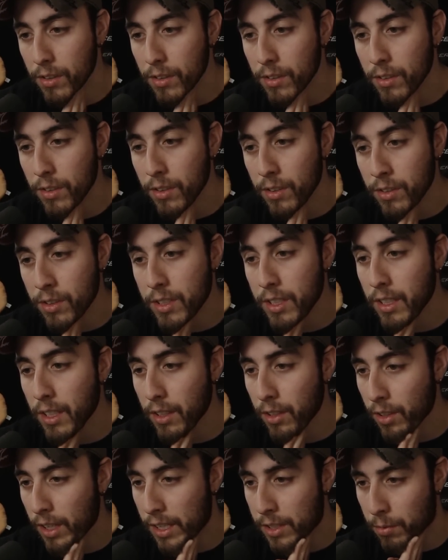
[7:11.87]
said that
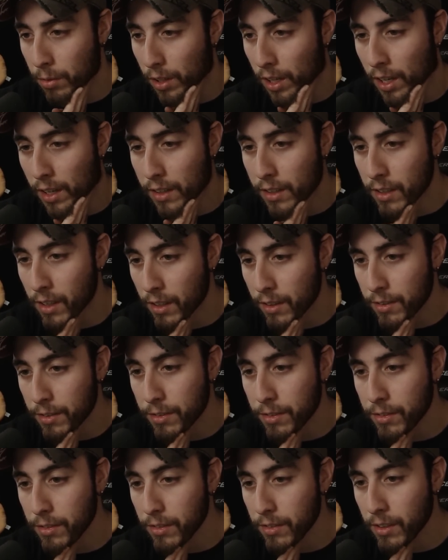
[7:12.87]
you guys were on and
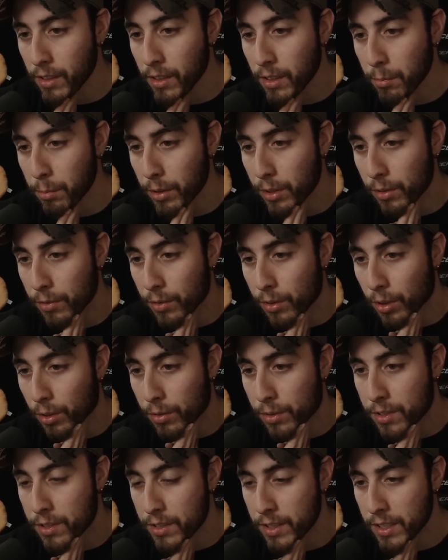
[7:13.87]
off, but you've
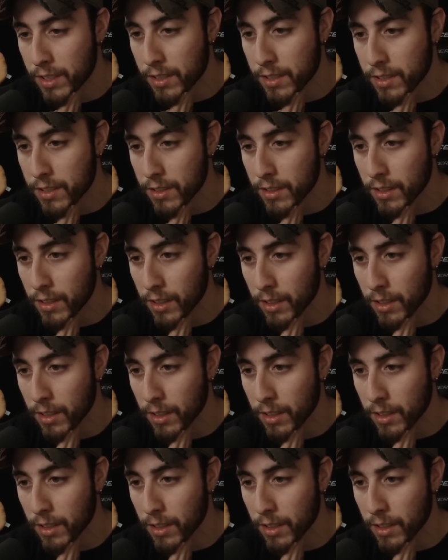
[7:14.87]
grown since,